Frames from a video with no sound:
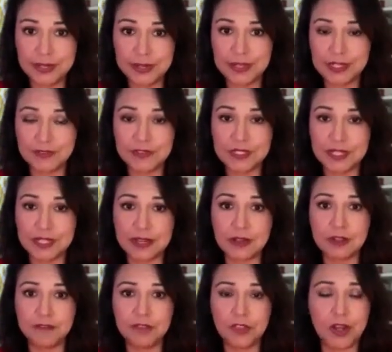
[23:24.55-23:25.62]
negative
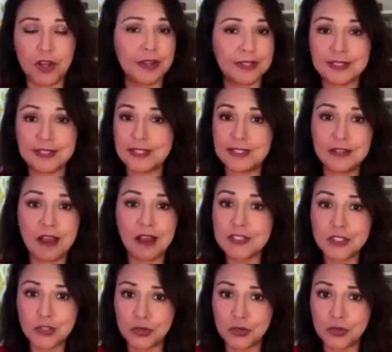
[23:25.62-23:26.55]
cycle of thought that's not